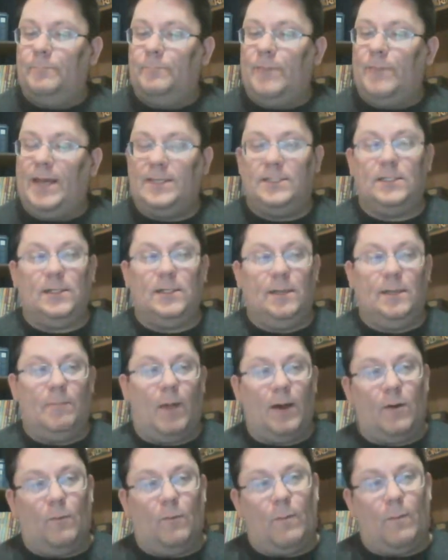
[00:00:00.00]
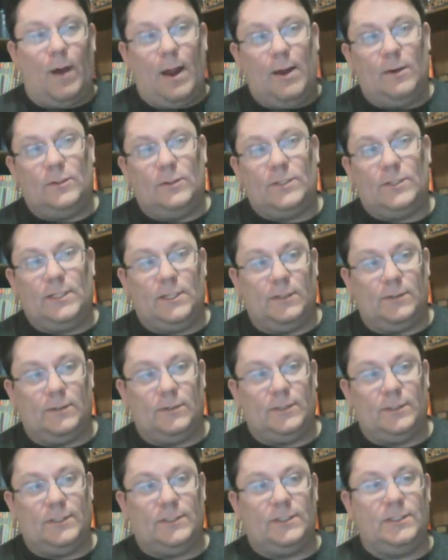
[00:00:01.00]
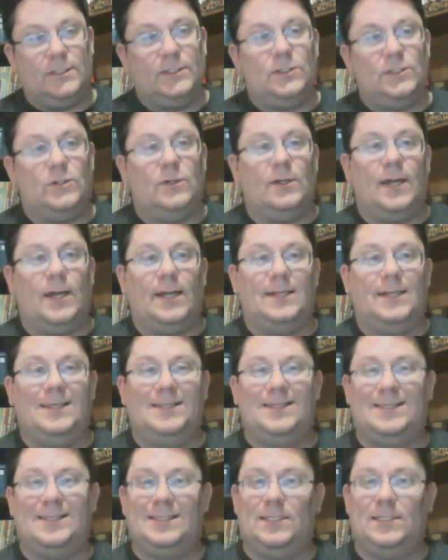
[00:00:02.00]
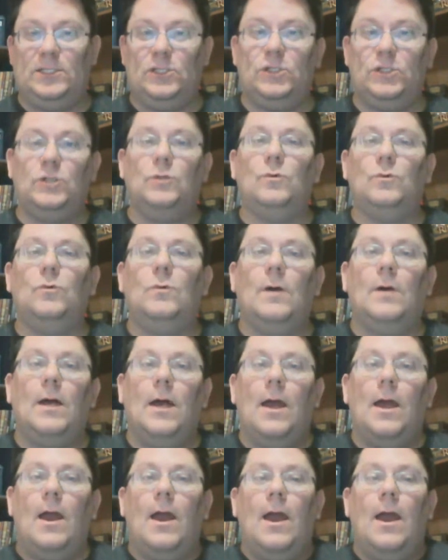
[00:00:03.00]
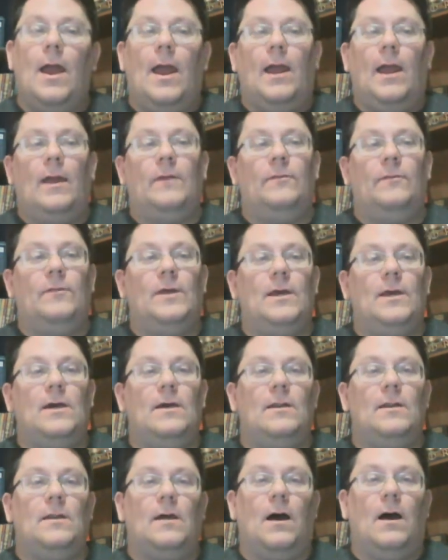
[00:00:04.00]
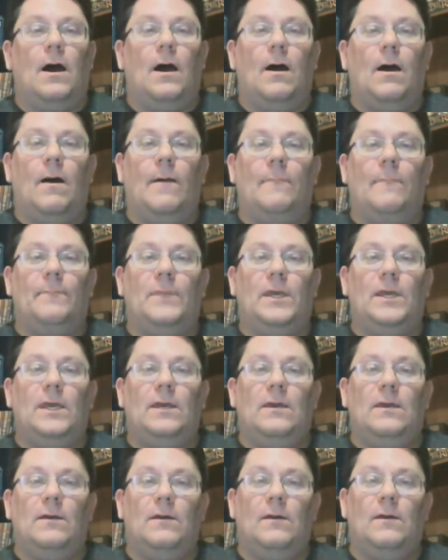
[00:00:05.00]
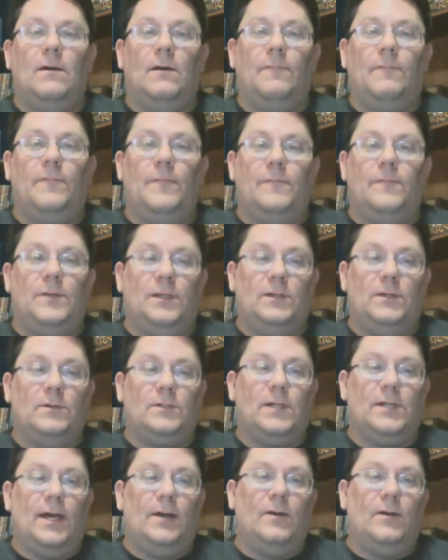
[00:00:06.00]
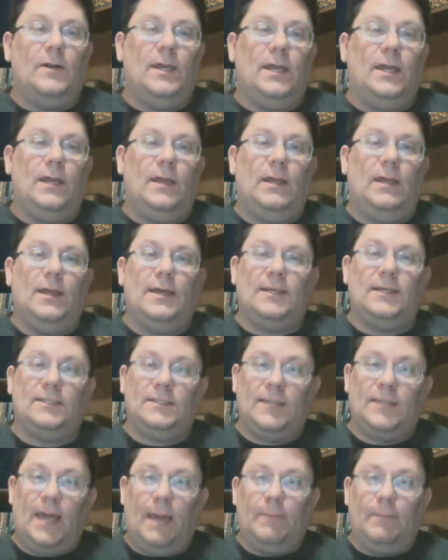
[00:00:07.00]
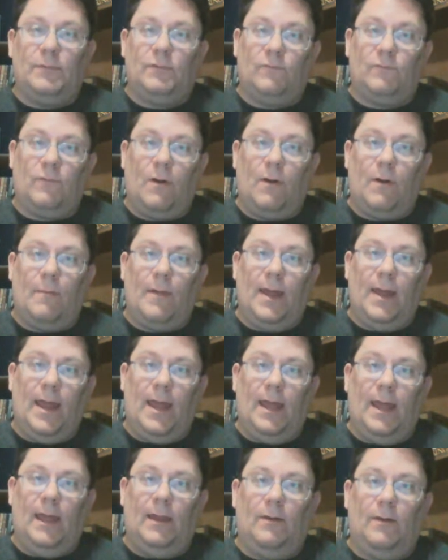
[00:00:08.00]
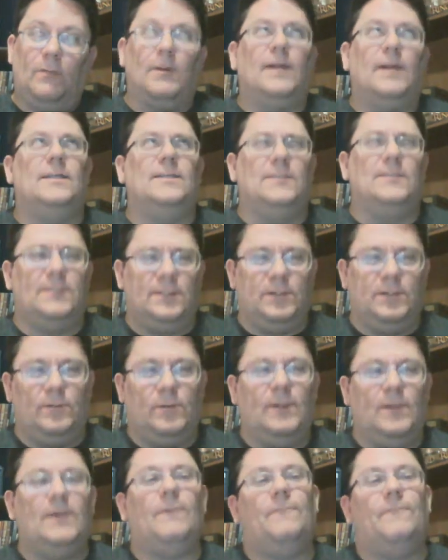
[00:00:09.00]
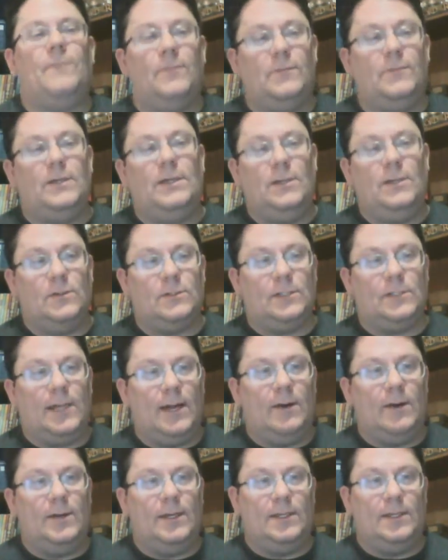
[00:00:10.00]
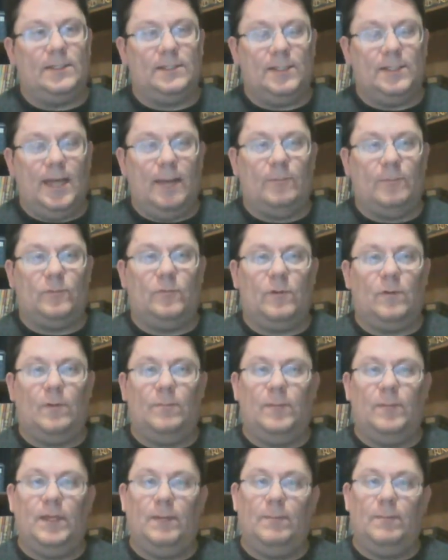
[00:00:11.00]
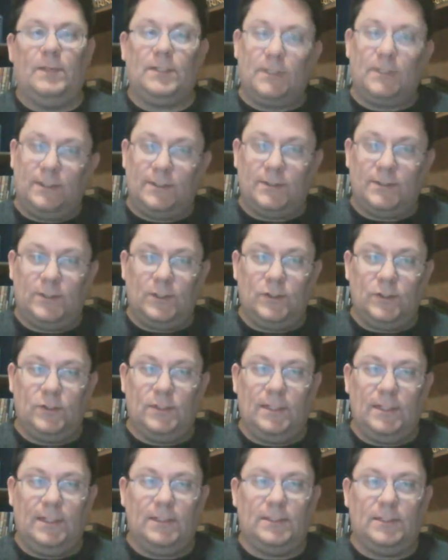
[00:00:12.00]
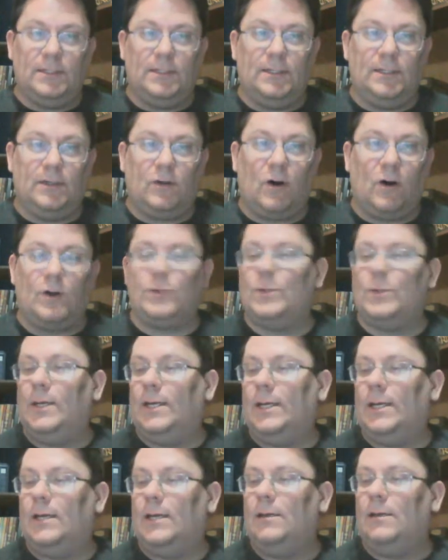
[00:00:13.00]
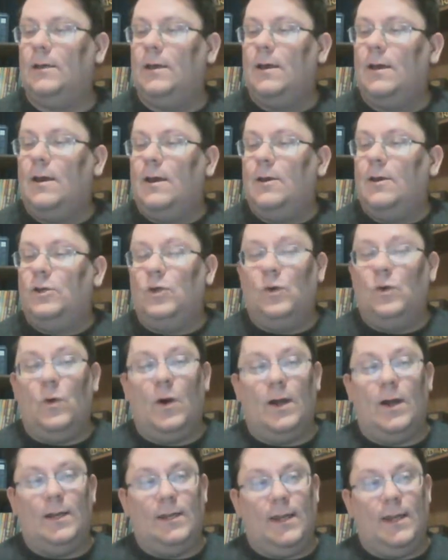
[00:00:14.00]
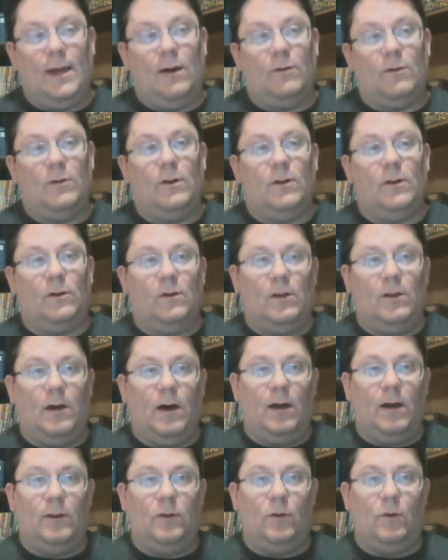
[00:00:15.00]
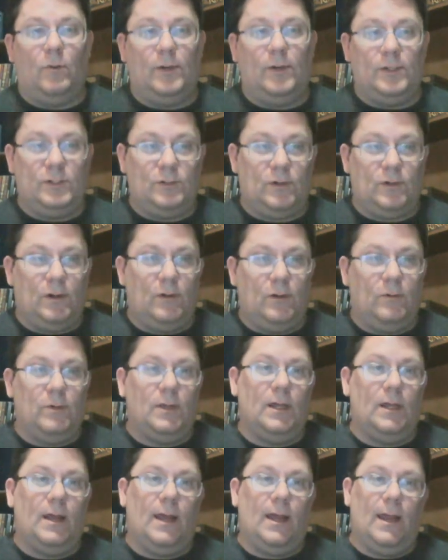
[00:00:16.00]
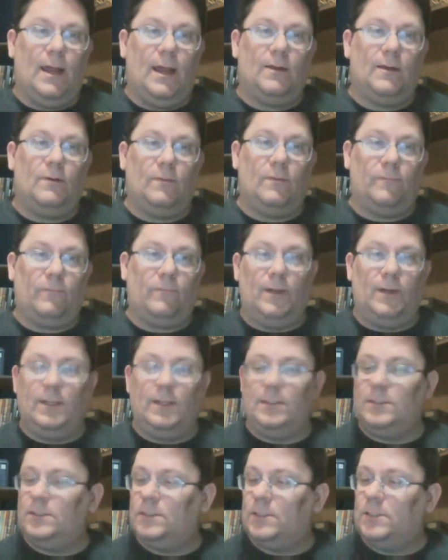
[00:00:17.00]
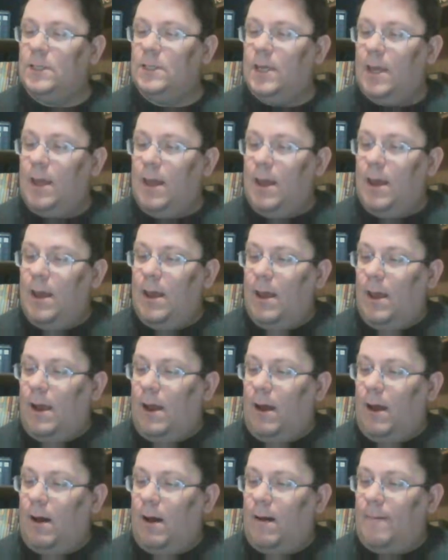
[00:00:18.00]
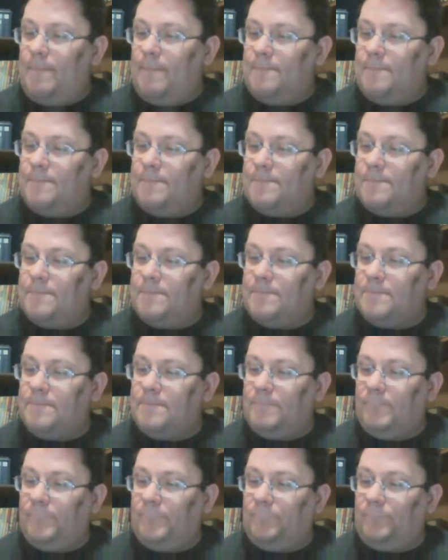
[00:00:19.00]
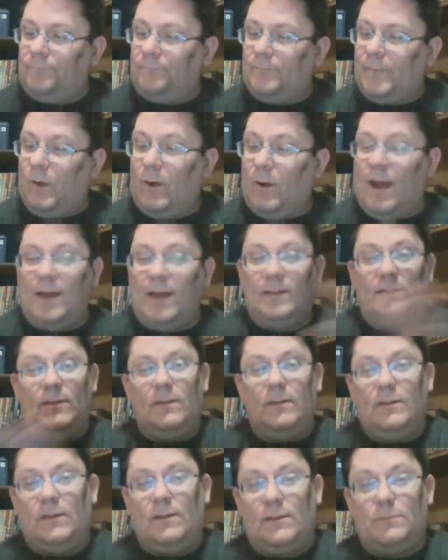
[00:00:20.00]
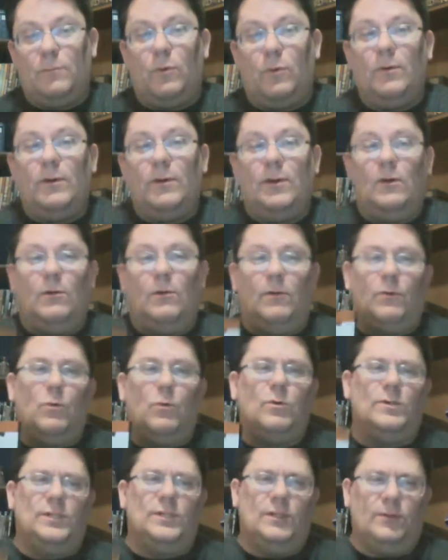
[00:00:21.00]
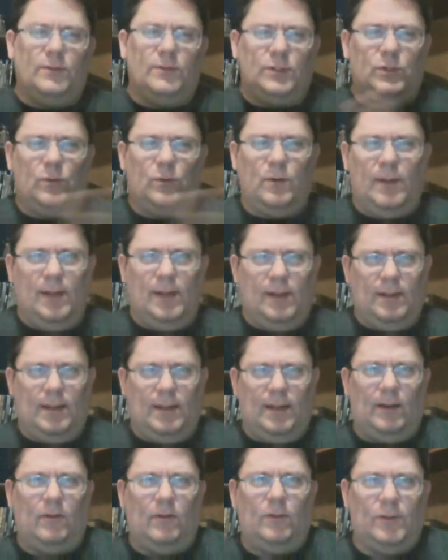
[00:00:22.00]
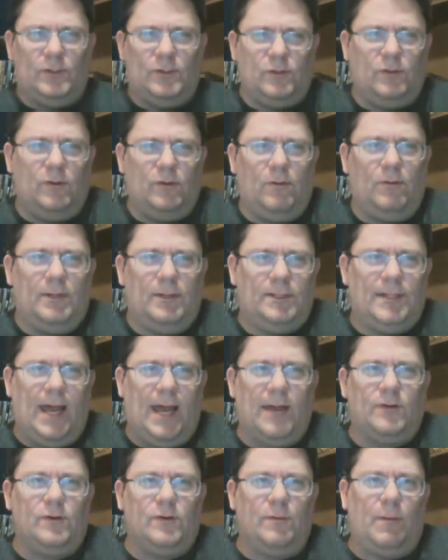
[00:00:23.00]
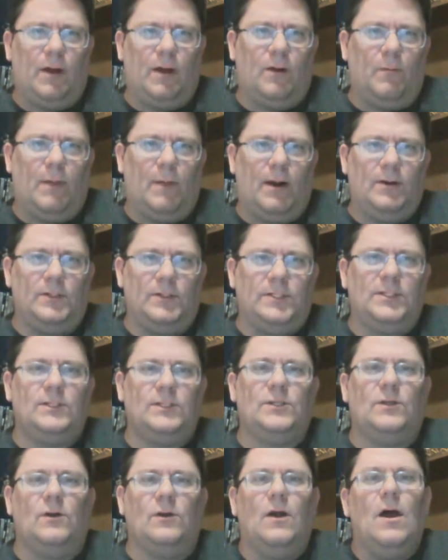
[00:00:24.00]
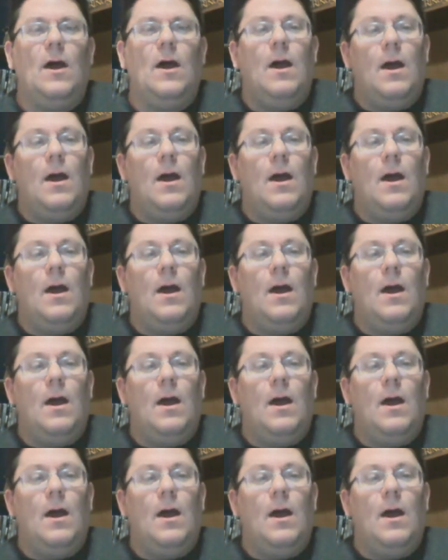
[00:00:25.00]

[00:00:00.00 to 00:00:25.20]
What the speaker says: basically Michael Myers kills his sister in 1962, and then 15 years later, he escapes from or 1963, 15 years later, he escapes from the mental institution he is incarcerated in to hunt down Laurie Strode and her friends. Um, at this point, of course, the story that Laurie Strode is actually Michael Myers' sister.